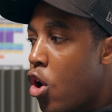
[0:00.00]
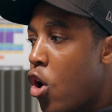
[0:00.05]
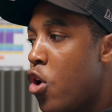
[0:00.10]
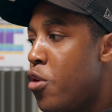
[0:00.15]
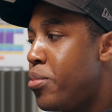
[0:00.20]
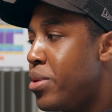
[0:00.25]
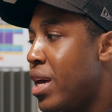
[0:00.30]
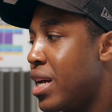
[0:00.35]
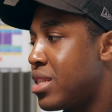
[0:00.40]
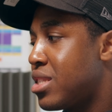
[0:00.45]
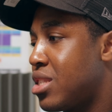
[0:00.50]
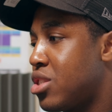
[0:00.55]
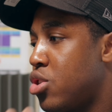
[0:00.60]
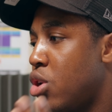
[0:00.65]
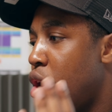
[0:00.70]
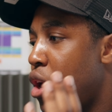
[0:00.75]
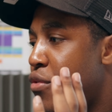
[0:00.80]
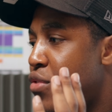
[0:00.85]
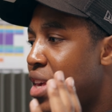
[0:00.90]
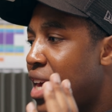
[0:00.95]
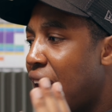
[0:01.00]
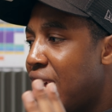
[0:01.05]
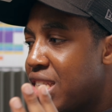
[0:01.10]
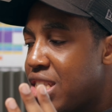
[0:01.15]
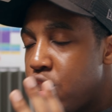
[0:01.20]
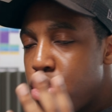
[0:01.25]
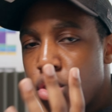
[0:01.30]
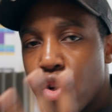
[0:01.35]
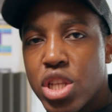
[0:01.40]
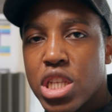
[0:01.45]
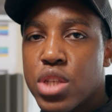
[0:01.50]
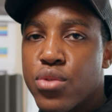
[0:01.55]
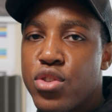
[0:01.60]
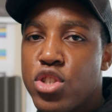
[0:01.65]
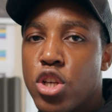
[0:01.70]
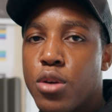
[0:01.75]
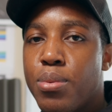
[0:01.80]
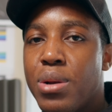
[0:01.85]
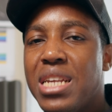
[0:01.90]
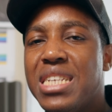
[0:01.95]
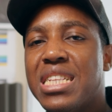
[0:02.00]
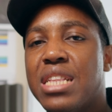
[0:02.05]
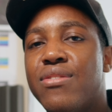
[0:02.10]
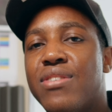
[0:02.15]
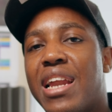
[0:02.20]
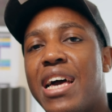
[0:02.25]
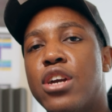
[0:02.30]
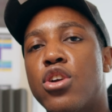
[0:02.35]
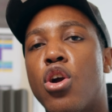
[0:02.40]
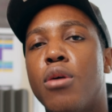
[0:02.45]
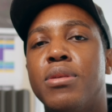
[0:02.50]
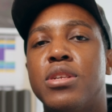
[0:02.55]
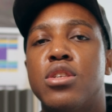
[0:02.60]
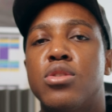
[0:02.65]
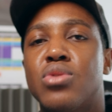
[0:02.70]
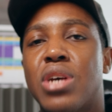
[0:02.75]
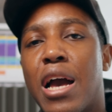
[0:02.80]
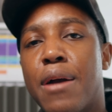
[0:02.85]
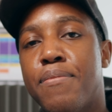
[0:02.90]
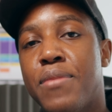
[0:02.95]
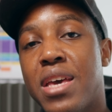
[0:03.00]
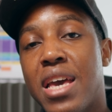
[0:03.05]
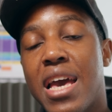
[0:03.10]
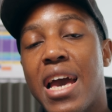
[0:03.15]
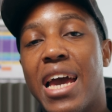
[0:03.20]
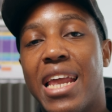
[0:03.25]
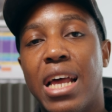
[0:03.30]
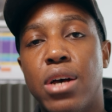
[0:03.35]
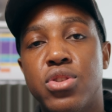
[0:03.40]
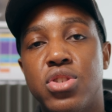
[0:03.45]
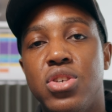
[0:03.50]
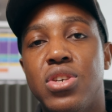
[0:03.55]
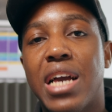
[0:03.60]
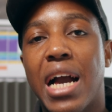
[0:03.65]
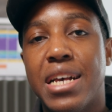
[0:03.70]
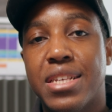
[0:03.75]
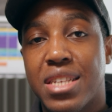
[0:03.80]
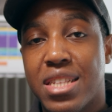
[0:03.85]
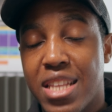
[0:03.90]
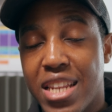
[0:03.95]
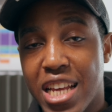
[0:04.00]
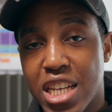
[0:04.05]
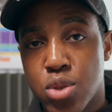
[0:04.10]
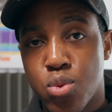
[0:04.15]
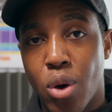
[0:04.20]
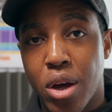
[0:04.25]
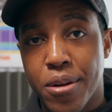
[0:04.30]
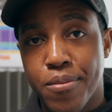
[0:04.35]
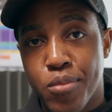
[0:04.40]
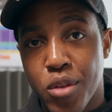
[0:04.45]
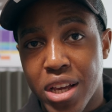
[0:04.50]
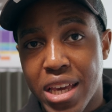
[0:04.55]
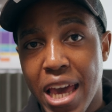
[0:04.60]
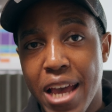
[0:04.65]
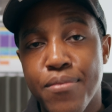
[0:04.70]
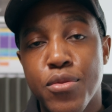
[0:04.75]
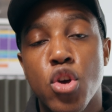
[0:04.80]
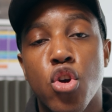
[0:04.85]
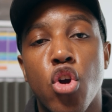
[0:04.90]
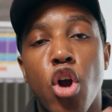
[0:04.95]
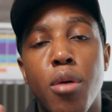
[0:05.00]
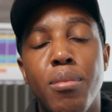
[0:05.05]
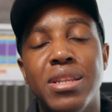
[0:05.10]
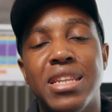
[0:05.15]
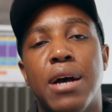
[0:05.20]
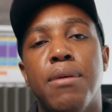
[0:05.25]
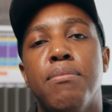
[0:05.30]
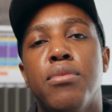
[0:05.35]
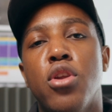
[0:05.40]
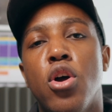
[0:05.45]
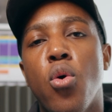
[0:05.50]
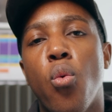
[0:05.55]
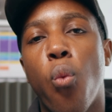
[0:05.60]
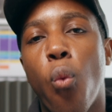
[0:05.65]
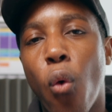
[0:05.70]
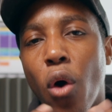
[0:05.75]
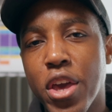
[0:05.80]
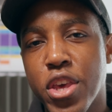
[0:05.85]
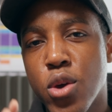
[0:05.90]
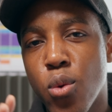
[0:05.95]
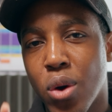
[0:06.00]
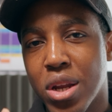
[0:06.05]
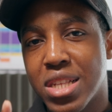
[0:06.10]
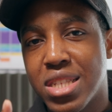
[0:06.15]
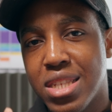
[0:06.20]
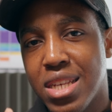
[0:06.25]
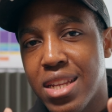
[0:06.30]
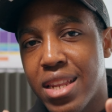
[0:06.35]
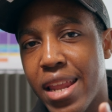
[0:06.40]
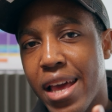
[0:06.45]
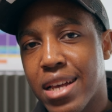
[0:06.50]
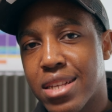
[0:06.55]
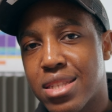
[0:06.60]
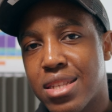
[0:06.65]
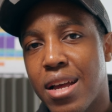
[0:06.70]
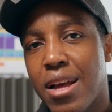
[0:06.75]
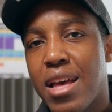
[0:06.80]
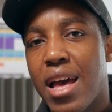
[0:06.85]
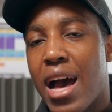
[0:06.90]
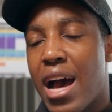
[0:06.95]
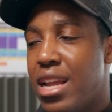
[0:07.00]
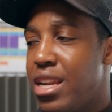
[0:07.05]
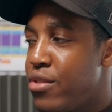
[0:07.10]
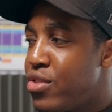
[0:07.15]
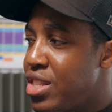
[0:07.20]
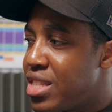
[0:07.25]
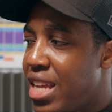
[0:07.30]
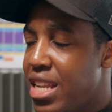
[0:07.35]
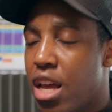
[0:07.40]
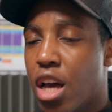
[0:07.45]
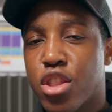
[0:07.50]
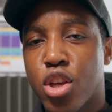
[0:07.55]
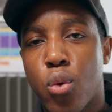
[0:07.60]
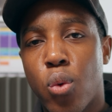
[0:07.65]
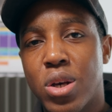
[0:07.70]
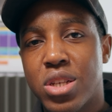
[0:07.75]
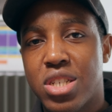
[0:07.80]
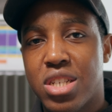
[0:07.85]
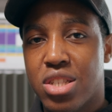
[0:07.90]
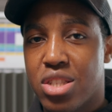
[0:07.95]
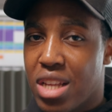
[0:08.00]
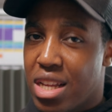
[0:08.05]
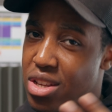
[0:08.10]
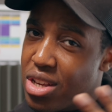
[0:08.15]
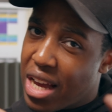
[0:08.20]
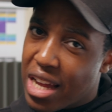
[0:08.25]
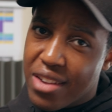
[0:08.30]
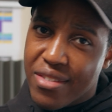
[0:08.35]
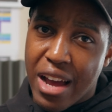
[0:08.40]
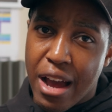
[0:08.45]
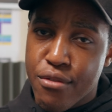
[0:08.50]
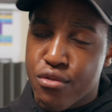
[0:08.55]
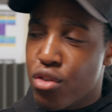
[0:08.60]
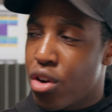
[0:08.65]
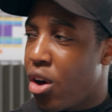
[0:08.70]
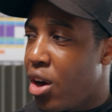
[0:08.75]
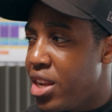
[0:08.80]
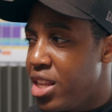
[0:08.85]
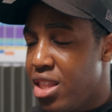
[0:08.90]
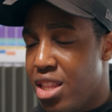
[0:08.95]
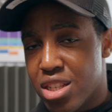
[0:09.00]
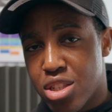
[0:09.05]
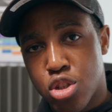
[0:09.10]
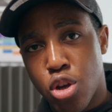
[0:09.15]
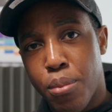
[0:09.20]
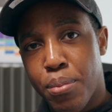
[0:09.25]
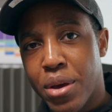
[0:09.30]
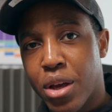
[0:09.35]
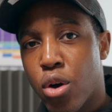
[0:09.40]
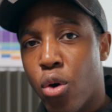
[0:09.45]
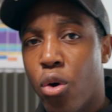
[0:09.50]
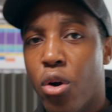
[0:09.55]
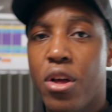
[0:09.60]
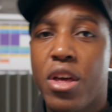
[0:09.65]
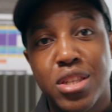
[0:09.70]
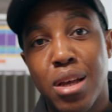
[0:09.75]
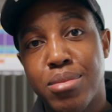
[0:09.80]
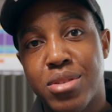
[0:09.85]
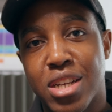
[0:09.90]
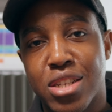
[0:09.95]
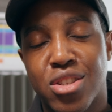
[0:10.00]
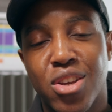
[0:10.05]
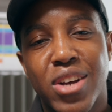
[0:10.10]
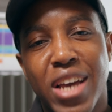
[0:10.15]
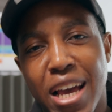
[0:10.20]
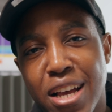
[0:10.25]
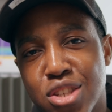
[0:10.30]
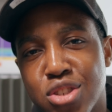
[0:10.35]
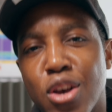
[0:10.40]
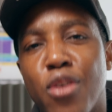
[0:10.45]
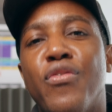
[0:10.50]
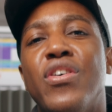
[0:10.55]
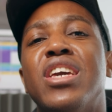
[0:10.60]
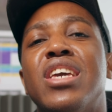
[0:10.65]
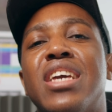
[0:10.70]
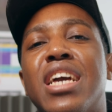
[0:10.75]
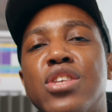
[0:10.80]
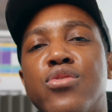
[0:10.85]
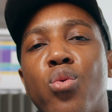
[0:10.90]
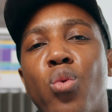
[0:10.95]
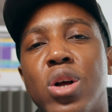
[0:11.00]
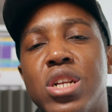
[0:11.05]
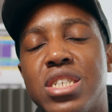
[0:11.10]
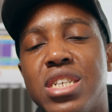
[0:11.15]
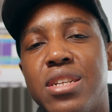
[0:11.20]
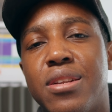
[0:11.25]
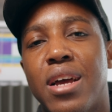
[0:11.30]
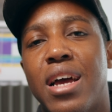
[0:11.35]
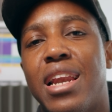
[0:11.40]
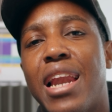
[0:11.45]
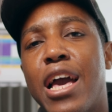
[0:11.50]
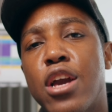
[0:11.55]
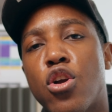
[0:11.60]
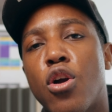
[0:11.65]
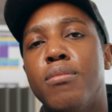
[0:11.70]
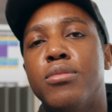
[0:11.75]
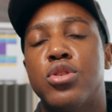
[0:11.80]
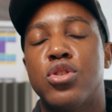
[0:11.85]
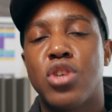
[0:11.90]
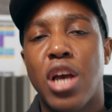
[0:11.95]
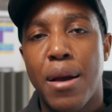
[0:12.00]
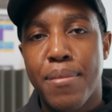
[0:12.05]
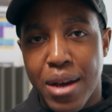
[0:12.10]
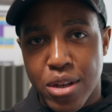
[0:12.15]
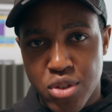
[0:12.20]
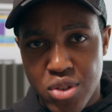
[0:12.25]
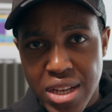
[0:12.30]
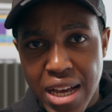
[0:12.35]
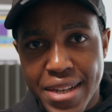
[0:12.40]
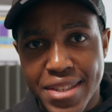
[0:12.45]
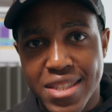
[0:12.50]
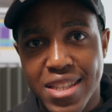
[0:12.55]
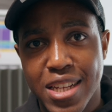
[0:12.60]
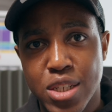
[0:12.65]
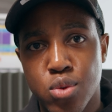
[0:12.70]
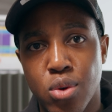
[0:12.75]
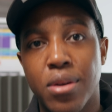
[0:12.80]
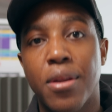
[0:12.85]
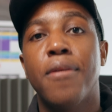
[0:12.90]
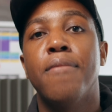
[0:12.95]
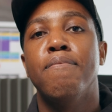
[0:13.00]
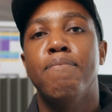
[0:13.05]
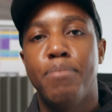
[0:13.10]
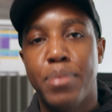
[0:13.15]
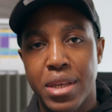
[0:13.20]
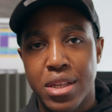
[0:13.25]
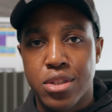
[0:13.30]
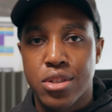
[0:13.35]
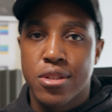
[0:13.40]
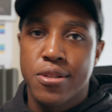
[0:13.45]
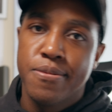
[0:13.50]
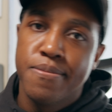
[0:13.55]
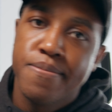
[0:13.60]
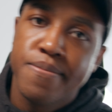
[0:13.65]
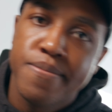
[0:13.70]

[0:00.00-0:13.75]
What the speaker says: OBS. So if you guys enjoyed this video, please leave a like, comment, and subscribe, and I'll see you guys in the next one. Okay, comment down below what you want to see next, and if there's any other questions that you kind of have regarding this topic or subject. Okay, so thank you guys for watching. Like, comment, subscribe. I'll see you guys in the next one. Peace.